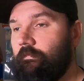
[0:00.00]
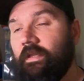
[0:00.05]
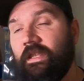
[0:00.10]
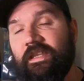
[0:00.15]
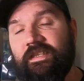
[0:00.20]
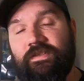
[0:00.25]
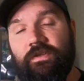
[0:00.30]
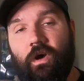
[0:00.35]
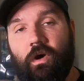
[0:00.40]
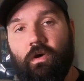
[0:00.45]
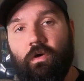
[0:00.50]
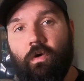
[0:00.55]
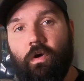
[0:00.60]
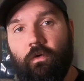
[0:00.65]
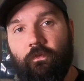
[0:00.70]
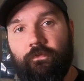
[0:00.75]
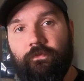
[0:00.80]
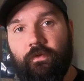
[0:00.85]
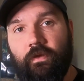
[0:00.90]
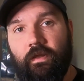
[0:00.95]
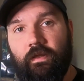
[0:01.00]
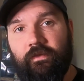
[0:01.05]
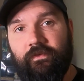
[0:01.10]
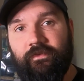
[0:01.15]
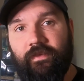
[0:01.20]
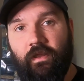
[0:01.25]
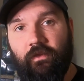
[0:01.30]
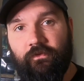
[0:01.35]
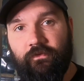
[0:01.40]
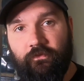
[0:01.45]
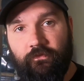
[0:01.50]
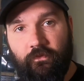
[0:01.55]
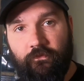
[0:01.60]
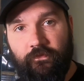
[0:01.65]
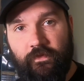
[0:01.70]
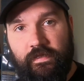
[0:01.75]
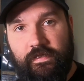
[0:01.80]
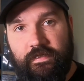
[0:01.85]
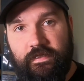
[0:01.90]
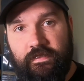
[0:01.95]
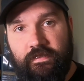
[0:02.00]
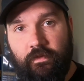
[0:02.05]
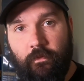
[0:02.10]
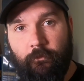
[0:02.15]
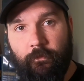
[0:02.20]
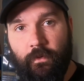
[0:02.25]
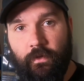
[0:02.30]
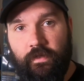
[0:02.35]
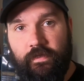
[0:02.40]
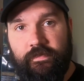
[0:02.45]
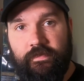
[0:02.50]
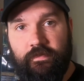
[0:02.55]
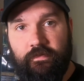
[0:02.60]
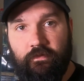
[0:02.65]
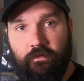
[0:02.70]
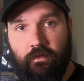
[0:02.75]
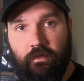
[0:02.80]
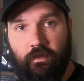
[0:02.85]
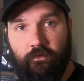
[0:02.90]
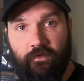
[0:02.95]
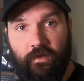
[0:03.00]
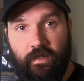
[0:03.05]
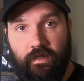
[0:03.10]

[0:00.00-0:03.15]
It's not often I sell stuff on Vinted, but I've